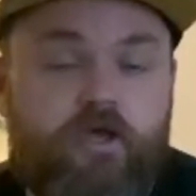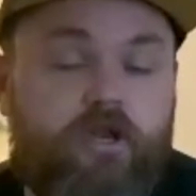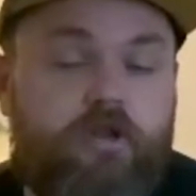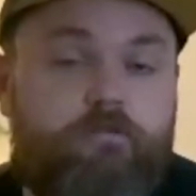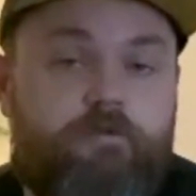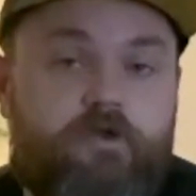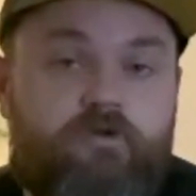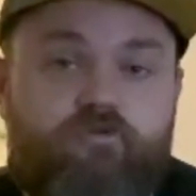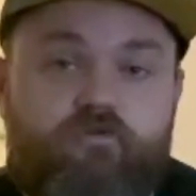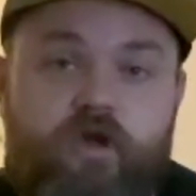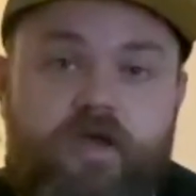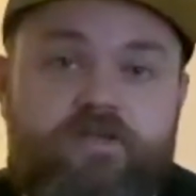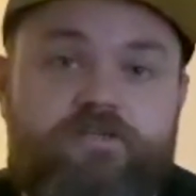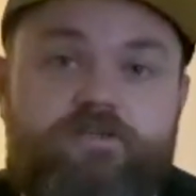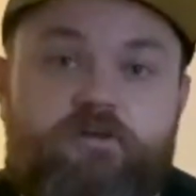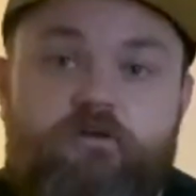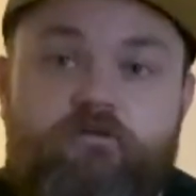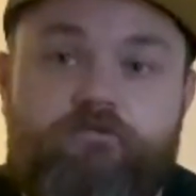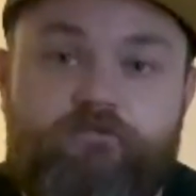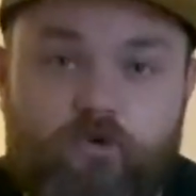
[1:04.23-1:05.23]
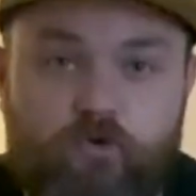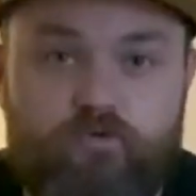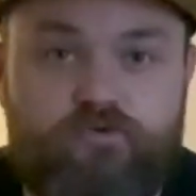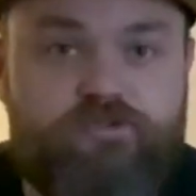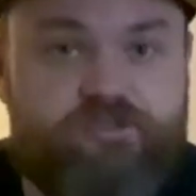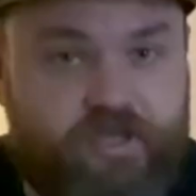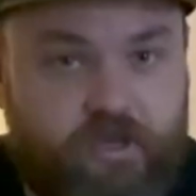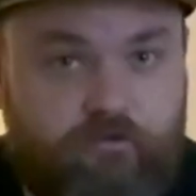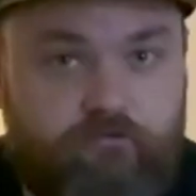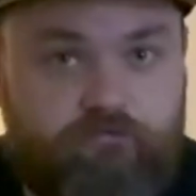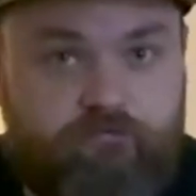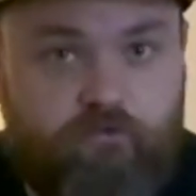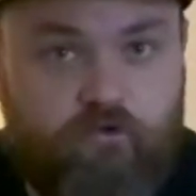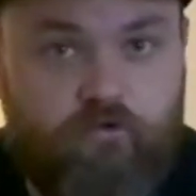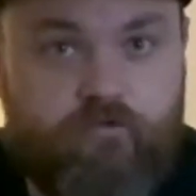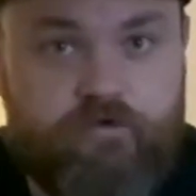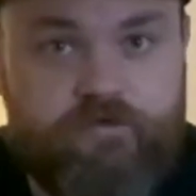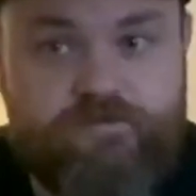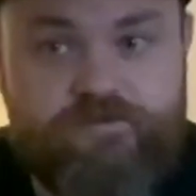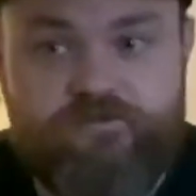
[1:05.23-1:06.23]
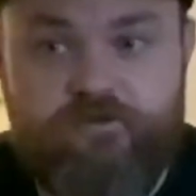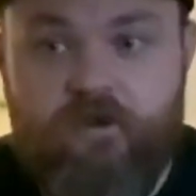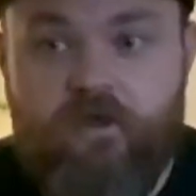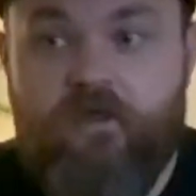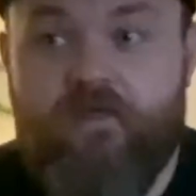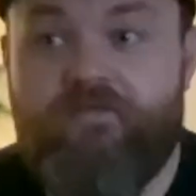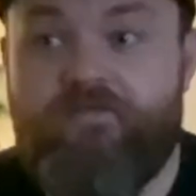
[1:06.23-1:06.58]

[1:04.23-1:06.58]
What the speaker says: to be creating a fuel cell for us.